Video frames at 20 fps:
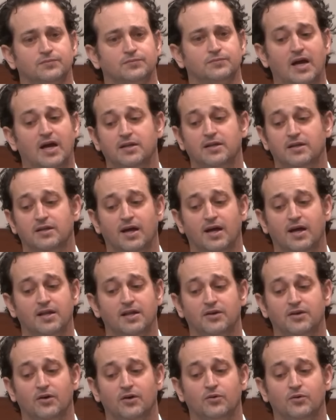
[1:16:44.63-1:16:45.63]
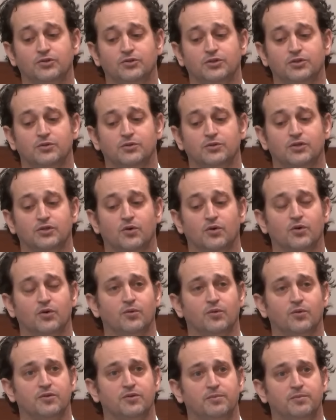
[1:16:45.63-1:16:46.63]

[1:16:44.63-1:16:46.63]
I didn't know who she was going with,